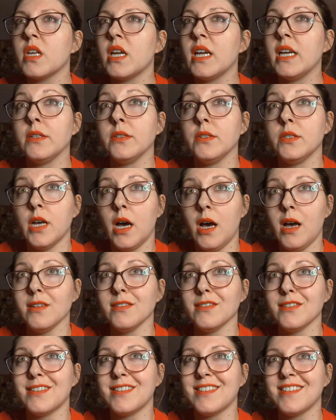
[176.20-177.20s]
It
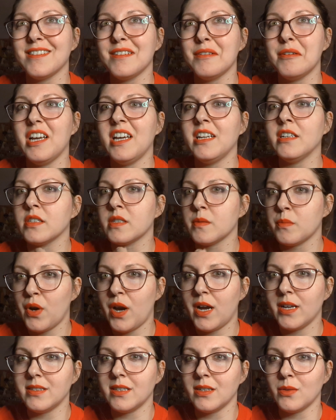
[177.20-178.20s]
does in a
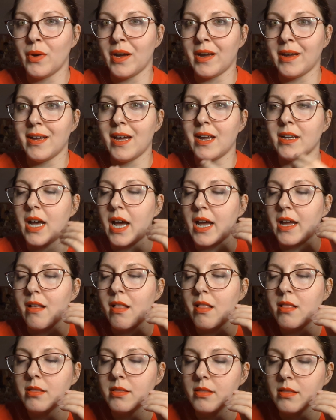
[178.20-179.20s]
surprising way, and I
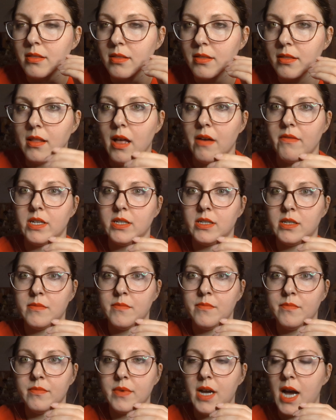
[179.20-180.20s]
love it.
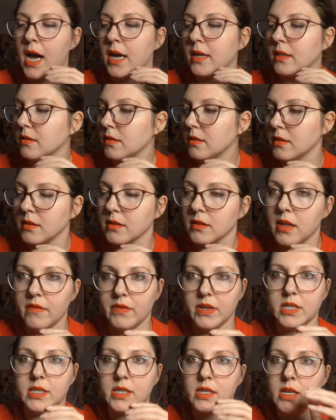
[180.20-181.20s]
I love
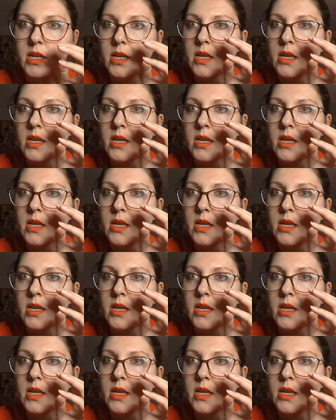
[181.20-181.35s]
it.